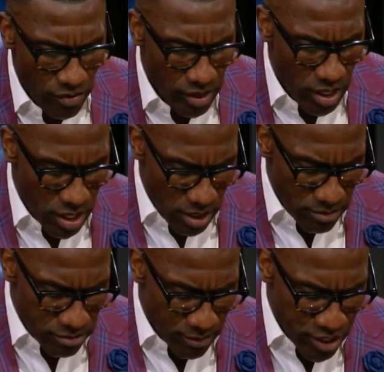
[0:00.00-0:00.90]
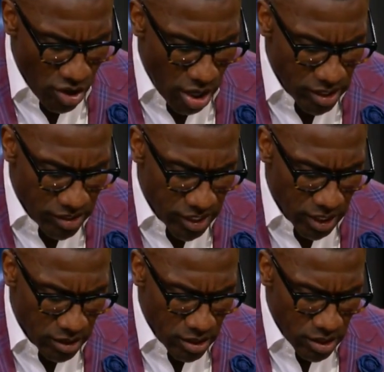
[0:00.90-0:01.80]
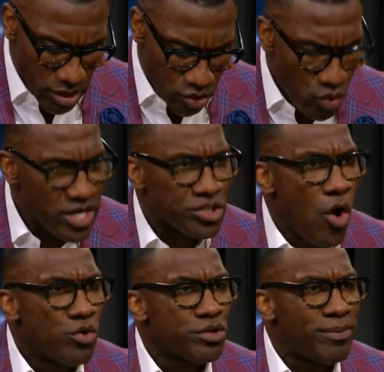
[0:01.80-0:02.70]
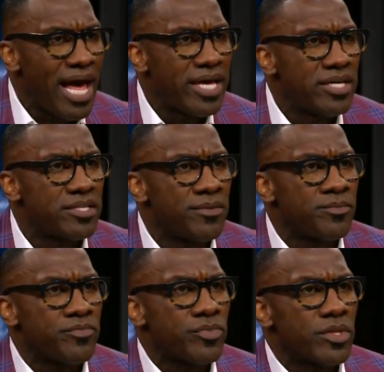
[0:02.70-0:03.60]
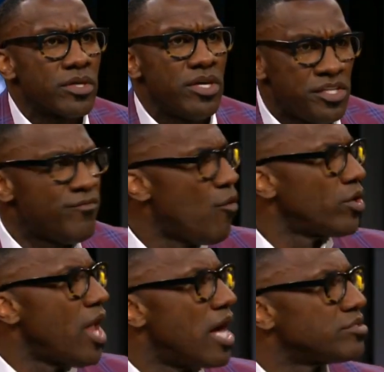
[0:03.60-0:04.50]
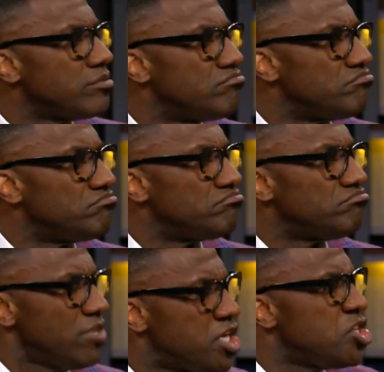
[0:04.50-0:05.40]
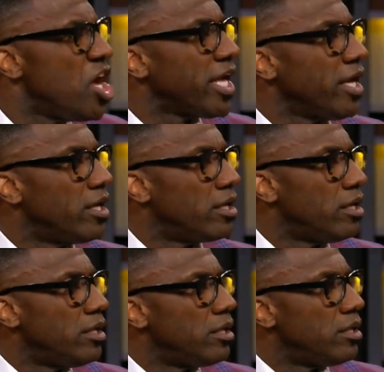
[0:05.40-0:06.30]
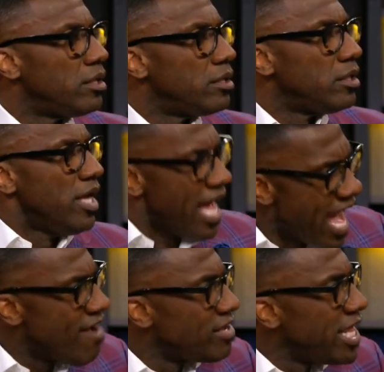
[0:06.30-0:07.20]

the uh, the majority of the U S gold supply is? It's in Fort Knox, in Kentucky. Heavily